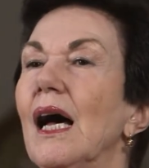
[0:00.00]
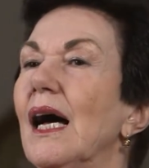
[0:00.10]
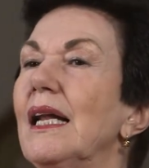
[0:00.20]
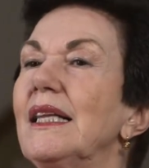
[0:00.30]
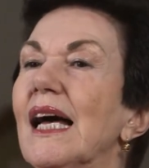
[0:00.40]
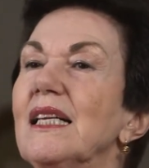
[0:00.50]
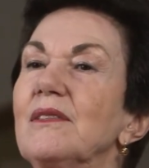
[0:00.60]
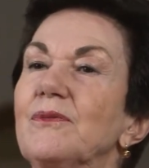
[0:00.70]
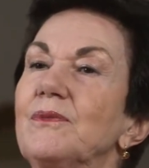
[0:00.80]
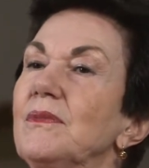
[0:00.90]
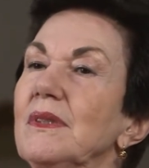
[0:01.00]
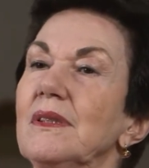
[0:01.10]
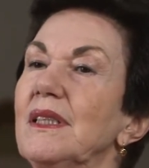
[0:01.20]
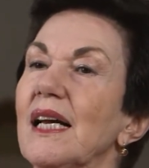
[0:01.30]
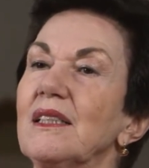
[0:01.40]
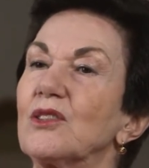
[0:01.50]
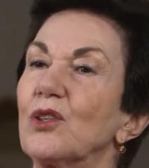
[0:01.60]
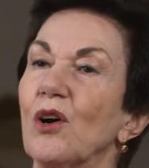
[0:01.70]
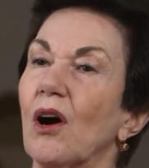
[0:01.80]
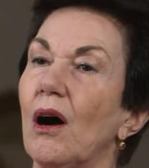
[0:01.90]
And that's
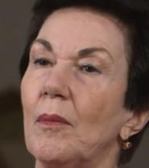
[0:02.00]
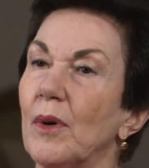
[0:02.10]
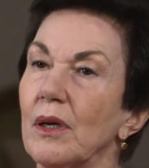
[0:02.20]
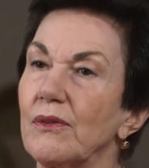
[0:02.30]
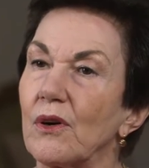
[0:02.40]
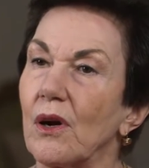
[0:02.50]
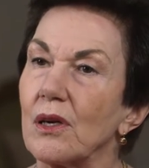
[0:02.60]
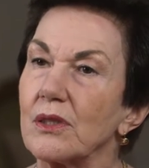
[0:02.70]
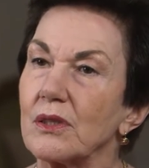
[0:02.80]
so common for us.